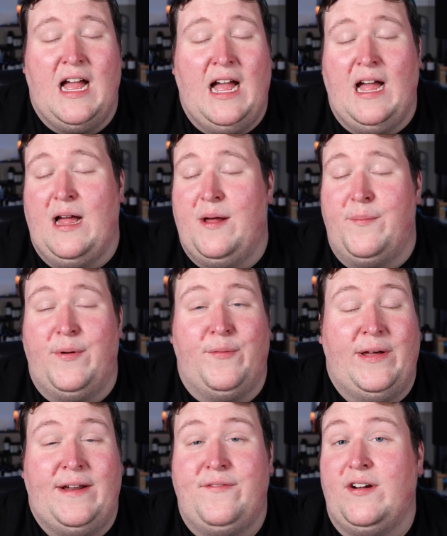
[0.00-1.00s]
But
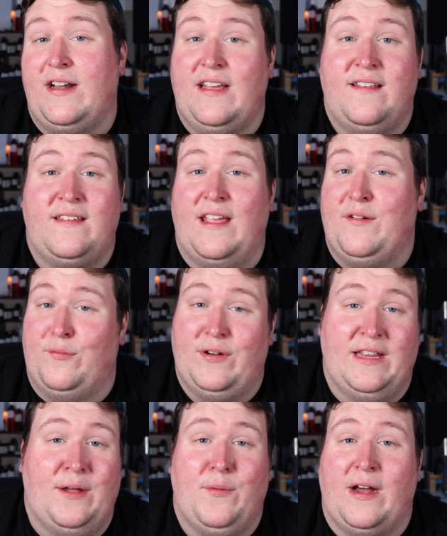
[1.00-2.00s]
whatever it is, it
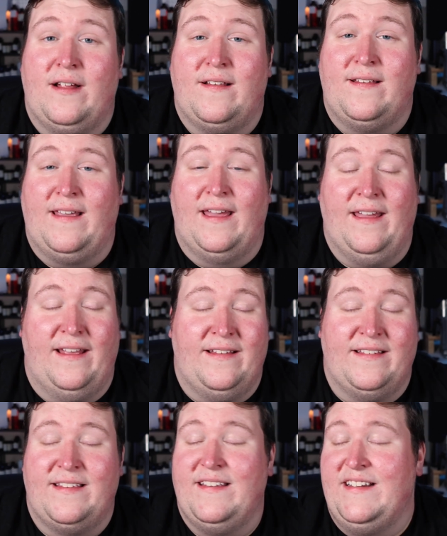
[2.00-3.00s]
really works
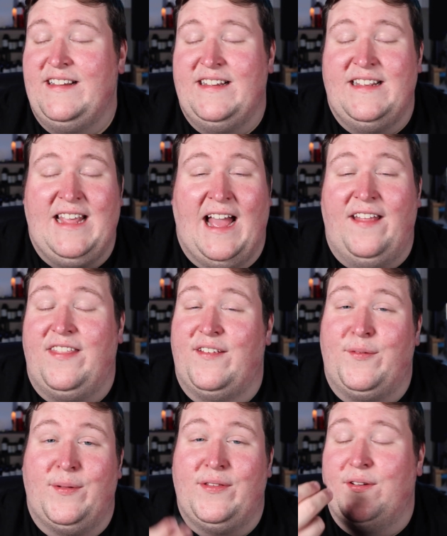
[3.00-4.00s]
because yeah,
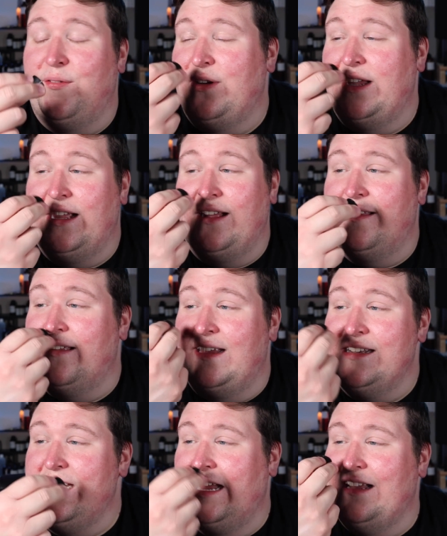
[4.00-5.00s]
this one's a really good
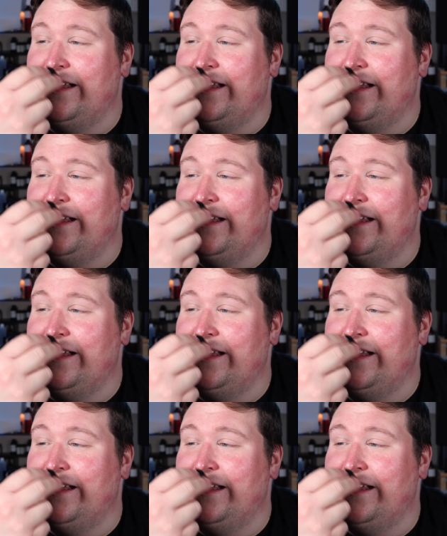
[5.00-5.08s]
scent.